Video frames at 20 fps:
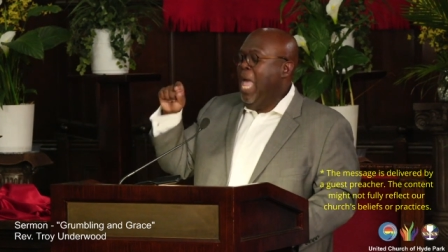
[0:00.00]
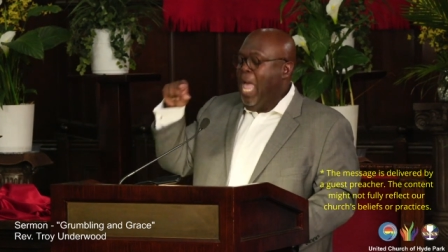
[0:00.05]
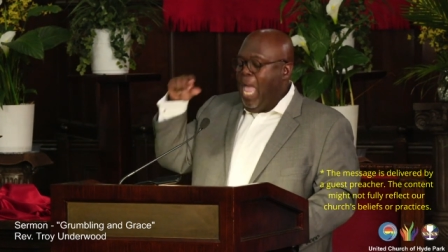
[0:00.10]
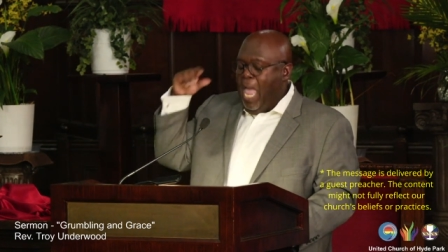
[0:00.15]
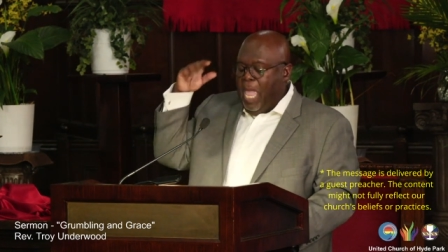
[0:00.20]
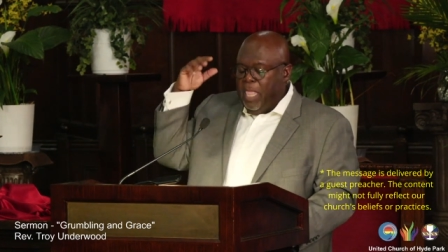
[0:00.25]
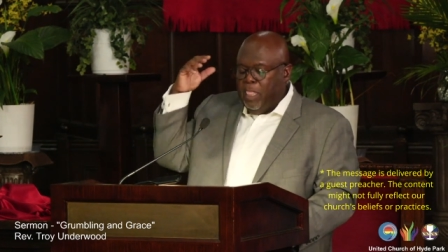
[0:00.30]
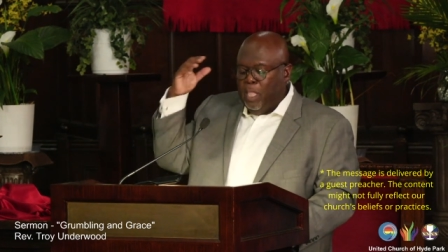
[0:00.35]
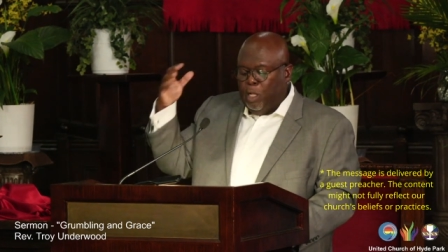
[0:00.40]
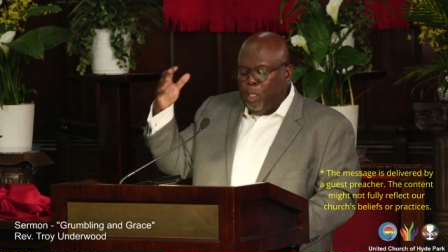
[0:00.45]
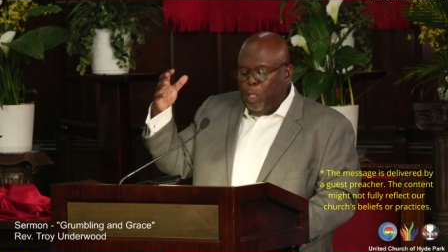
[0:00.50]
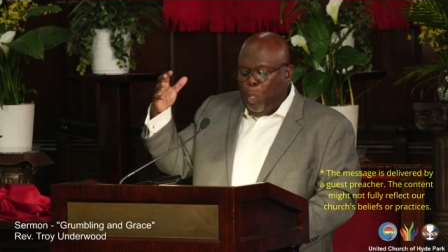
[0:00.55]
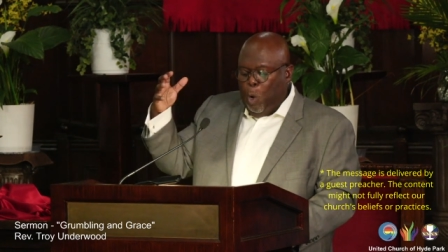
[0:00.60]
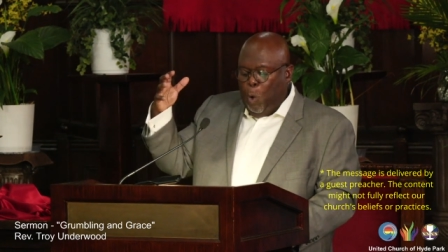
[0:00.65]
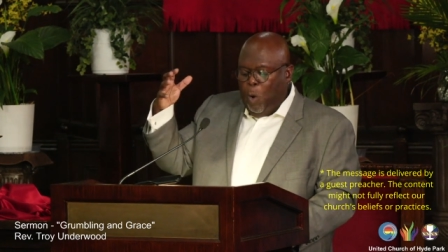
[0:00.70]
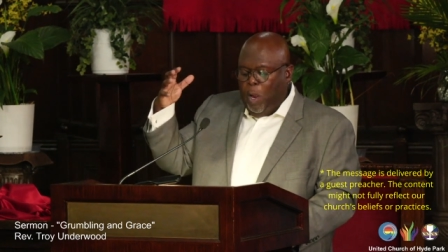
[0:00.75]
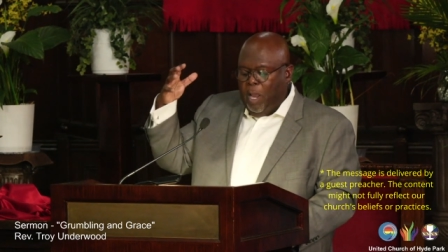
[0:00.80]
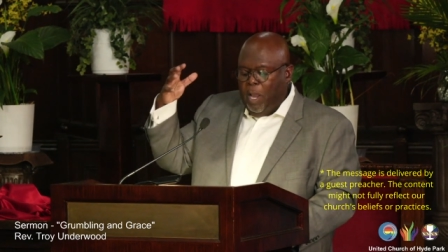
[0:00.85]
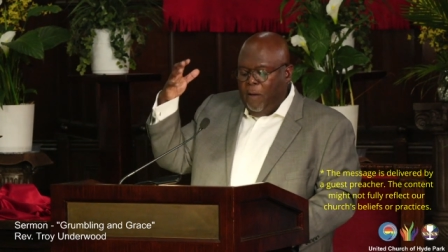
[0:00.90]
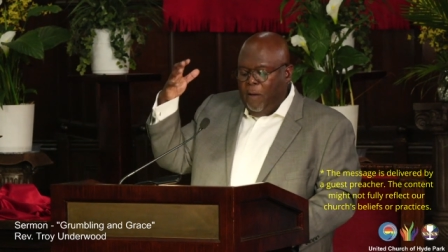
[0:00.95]
and the
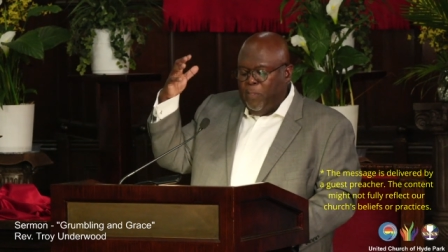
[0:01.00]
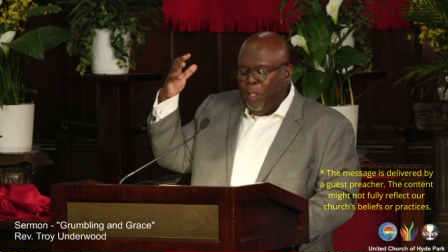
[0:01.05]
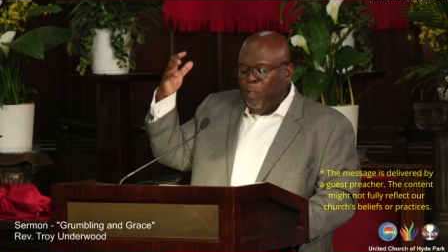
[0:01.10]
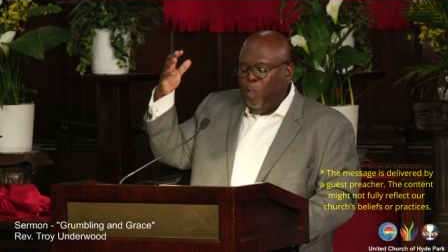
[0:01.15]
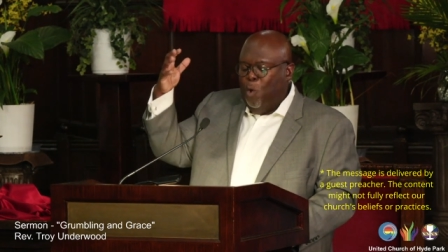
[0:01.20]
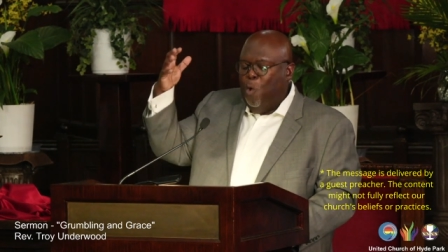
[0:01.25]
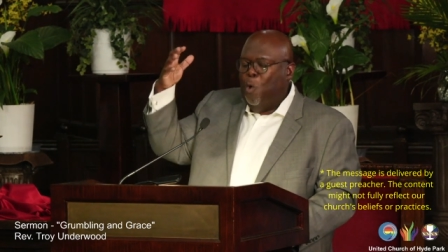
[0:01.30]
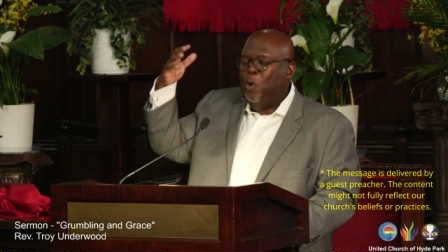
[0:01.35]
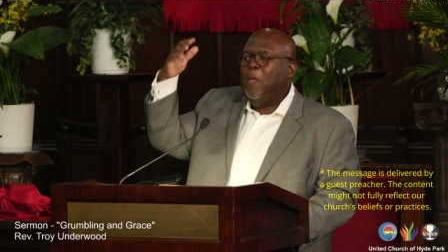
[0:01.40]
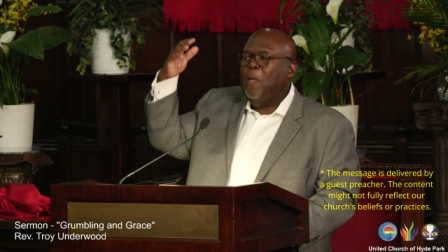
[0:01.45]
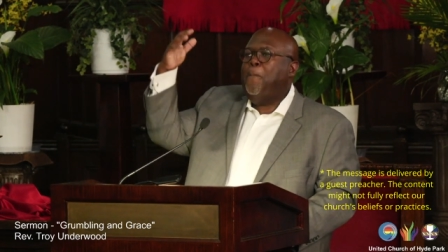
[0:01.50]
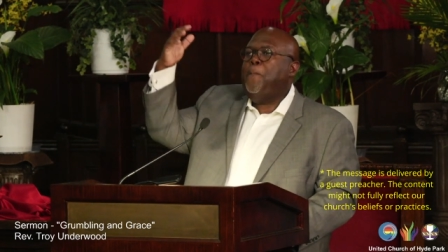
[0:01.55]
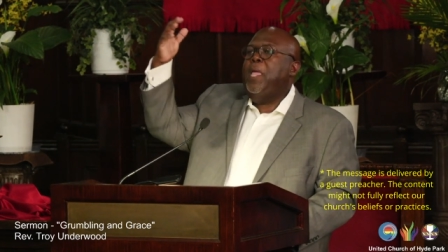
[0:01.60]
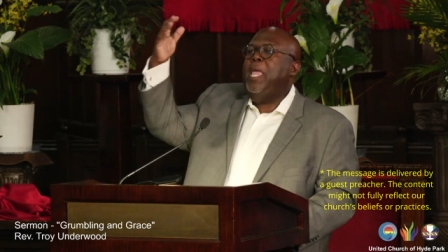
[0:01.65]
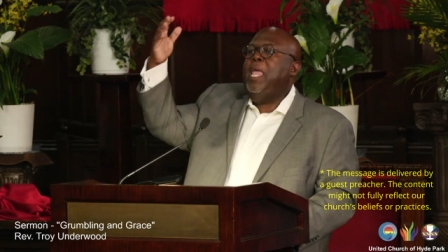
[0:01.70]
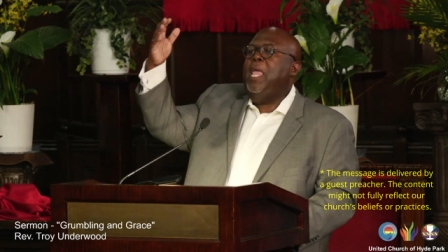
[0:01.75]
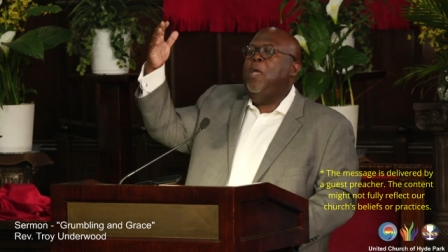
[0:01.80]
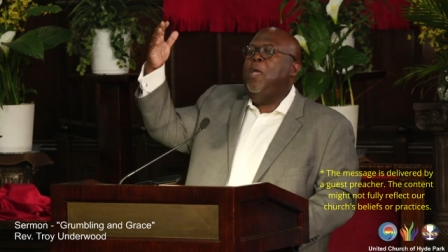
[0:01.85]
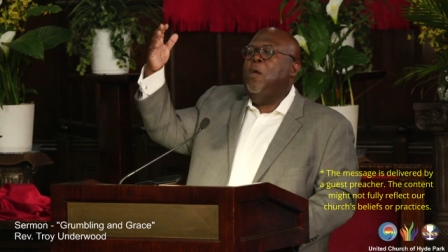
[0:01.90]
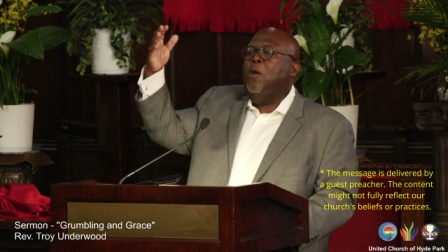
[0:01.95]
glory of the Lord
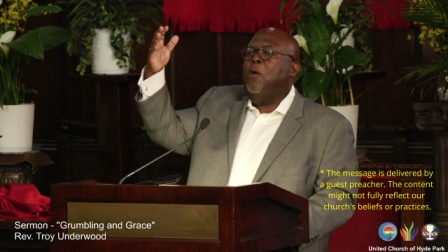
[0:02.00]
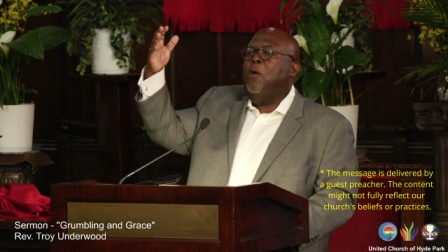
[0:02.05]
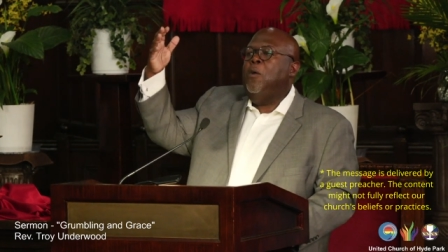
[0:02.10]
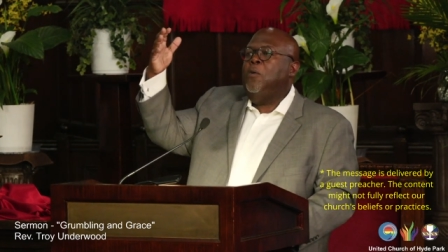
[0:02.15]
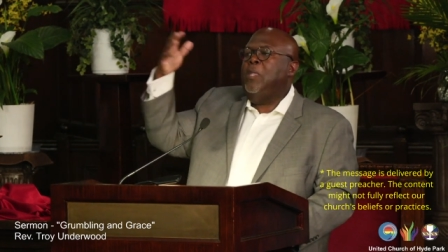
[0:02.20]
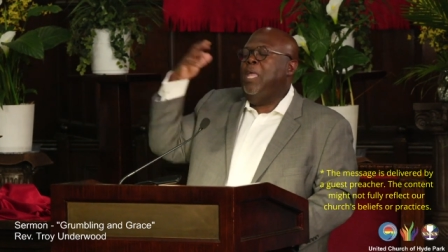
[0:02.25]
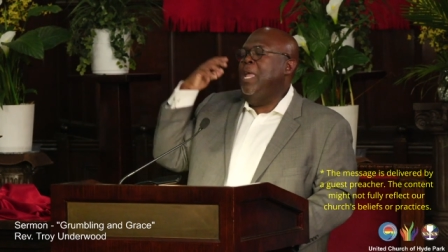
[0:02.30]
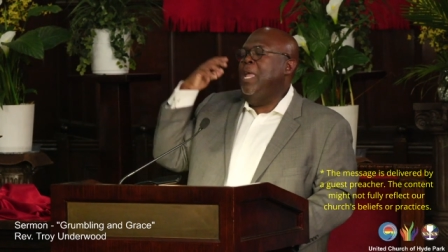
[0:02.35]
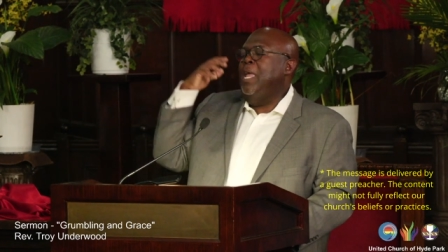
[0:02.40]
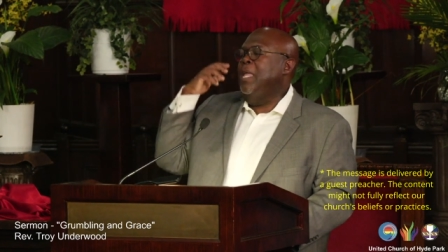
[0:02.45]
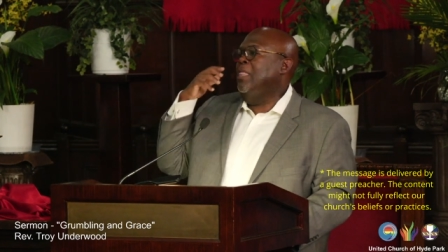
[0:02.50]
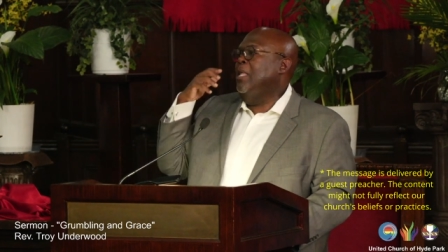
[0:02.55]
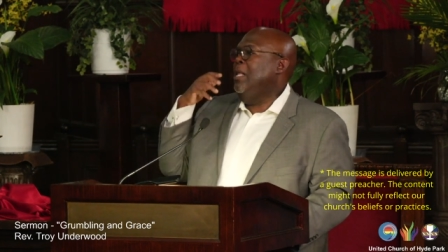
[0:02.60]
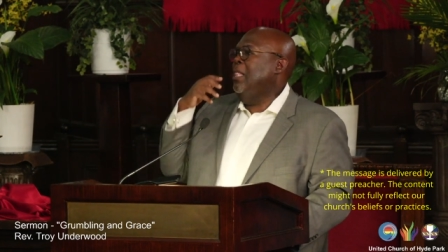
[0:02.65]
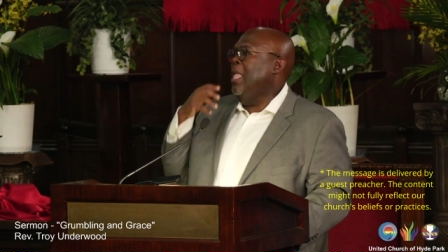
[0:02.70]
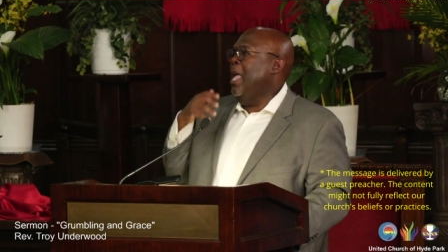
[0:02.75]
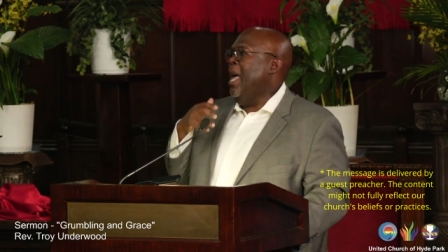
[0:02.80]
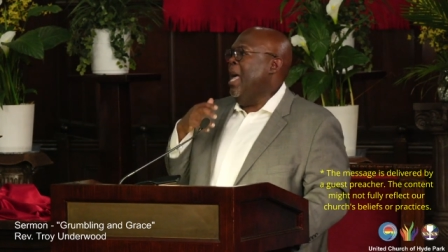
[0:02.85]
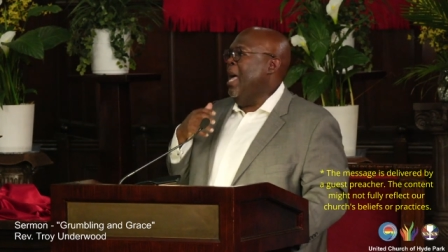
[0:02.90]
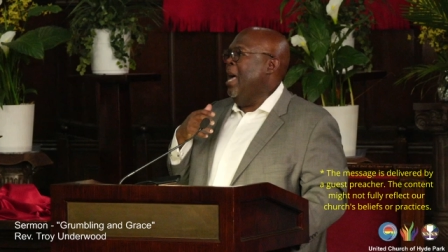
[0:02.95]
appeared in the
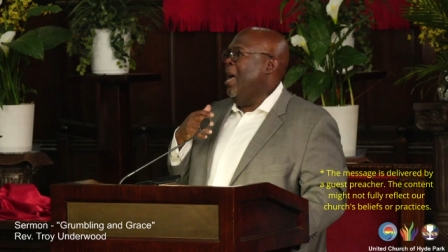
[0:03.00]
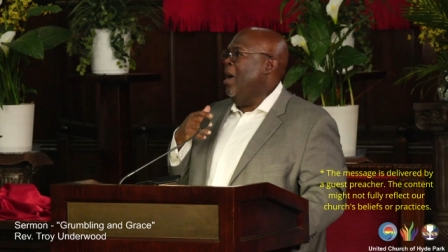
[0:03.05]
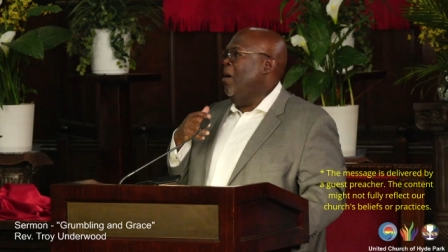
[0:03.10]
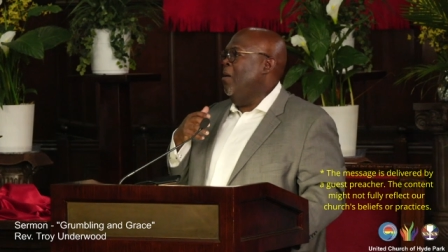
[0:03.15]
cloud.